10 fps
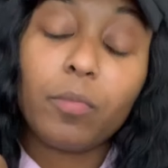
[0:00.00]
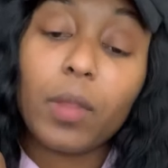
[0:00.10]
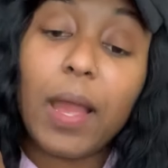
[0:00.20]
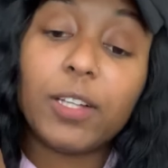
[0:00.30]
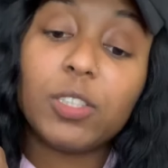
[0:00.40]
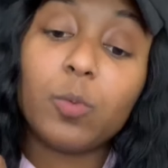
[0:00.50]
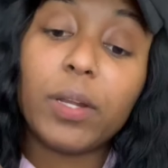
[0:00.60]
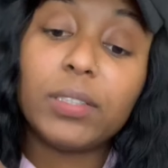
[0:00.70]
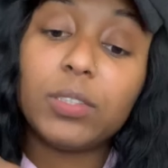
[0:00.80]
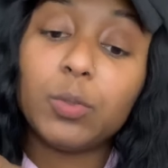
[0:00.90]
I just
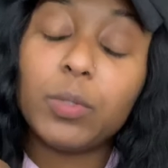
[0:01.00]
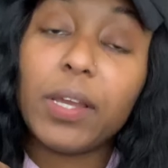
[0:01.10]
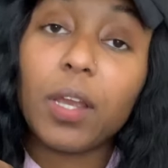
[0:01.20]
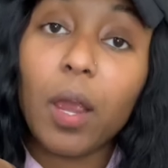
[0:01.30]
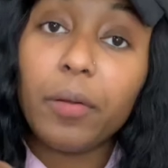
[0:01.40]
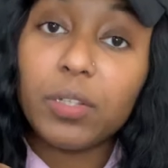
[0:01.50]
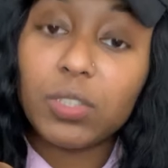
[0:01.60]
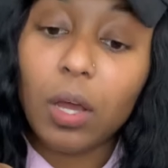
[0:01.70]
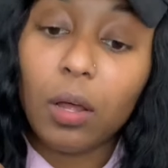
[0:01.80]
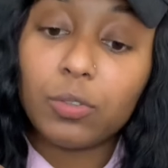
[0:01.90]
wanted to encourage
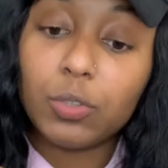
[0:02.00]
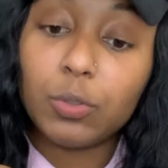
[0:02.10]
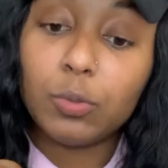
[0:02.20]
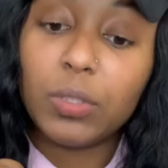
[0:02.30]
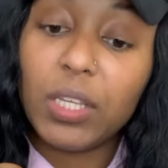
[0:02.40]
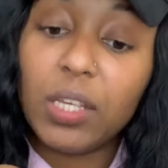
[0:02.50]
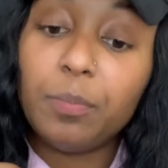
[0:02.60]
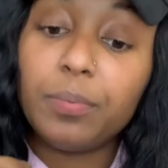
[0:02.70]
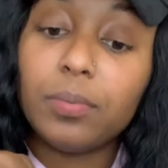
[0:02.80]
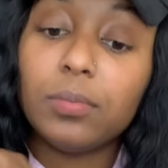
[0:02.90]
y'all to
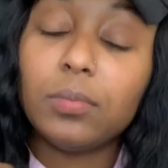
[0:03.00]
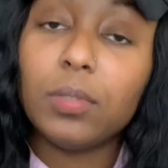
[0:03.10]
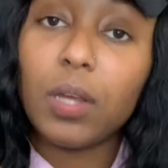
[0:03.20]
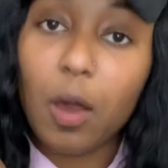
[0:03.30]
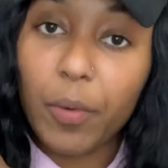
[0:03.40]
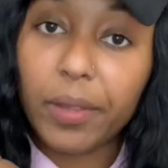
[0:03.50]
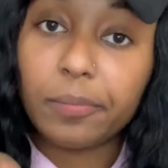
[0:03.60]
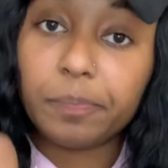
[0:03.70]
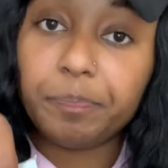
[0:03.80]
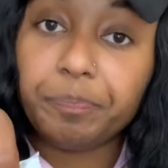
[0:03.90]
keep going,
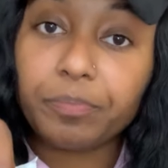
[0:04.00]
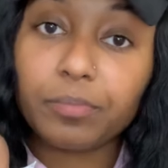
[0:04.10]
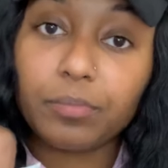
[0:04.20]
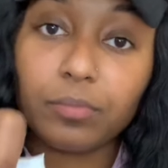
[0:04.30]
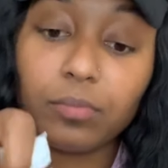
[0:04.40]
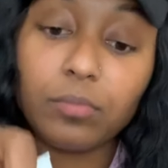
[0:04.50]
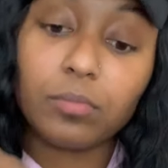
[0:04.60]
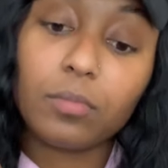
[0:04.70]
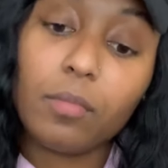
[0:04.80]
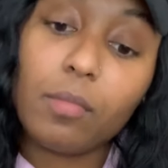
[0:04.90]

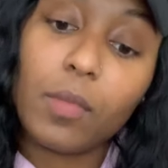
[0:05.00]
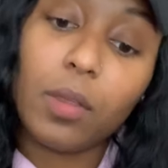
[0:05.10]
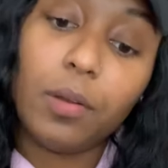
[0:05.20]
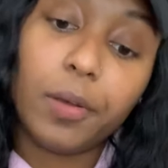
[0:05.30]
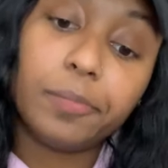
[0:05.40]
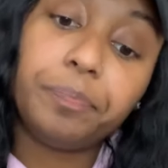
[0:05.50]
you know?